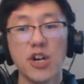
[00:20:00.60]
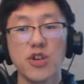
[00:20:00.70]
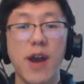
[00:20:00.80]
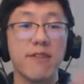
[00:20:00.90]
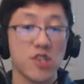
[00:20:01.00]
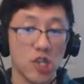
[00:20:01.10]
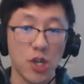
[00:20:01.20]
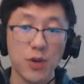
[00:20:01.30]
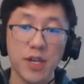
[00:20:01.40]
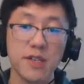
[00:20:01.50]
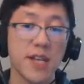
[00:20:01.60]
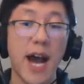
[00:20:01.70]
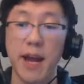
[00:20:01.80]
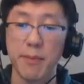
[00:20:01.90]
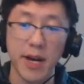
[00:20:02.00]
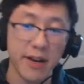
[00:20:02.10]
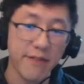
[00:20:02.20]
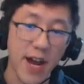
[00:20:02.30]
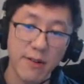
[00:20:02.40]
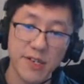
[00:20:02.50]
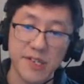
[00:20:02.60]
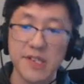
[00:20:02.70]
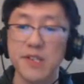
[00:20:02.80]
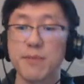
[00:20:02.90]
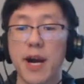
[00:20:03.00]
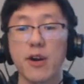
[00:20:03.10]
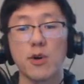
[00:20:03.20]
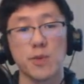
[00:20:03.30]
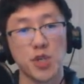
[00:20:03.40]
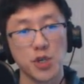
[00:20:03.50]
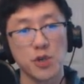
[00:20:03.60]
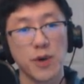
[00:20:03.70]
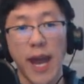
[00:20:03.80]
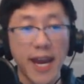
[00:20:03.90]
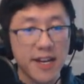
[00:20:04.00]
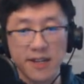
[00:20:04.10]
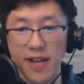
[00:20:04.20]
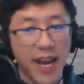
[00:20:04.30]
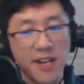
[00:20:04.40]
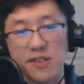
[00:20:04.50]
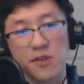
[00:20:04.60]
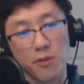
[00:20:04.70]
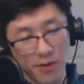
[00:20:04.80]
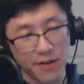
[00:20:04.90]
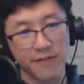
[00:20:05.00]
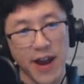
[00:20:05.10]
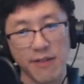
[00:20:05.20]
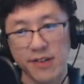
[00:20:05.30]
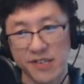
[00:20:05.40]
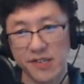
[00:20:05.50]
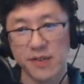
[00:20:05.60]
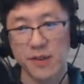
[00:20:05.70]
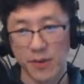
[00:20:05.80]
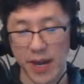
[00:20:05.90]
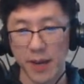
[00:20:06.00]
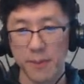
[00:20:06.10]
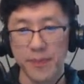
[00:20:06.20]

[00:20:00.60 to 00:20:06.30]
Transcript: You have slogans, I am not a virus, this is my home too. Hate is the real virus, okay?